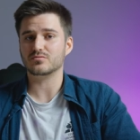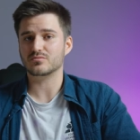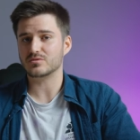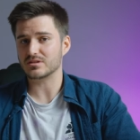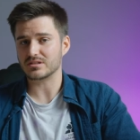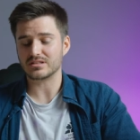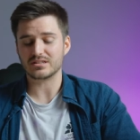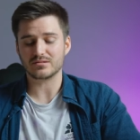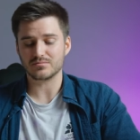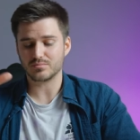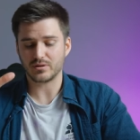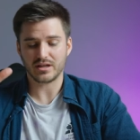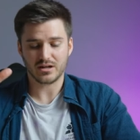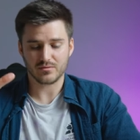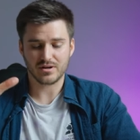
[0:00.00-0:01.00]
really
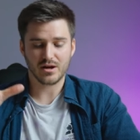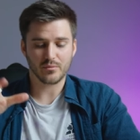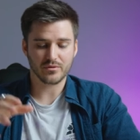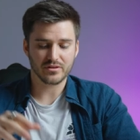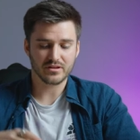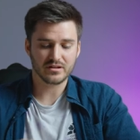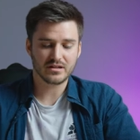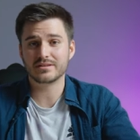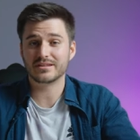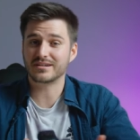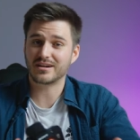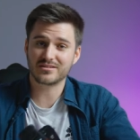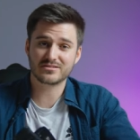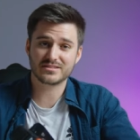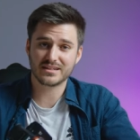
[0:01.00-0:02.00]
play around with it. The
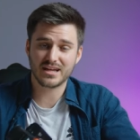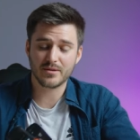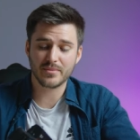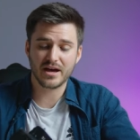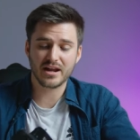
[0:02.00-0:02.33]
colors that come